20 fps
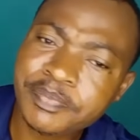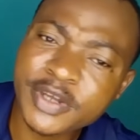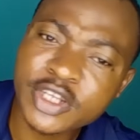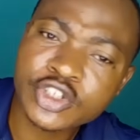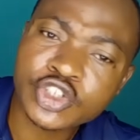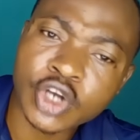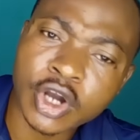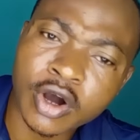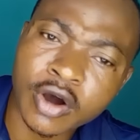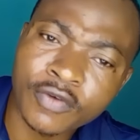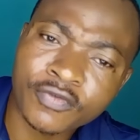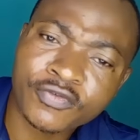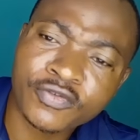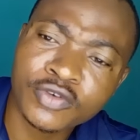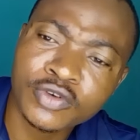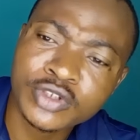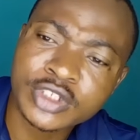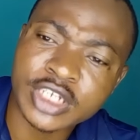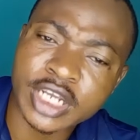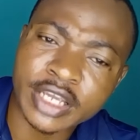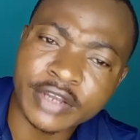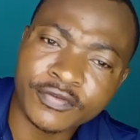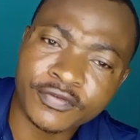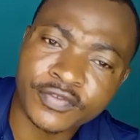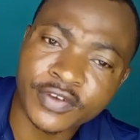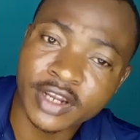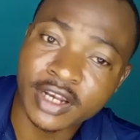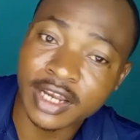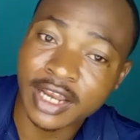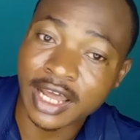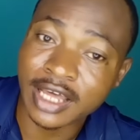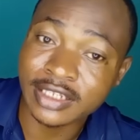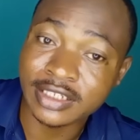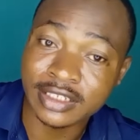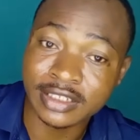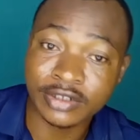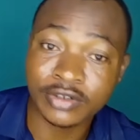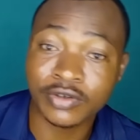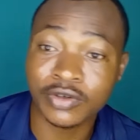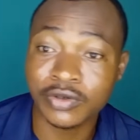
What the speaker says: picture of Uche in Finland,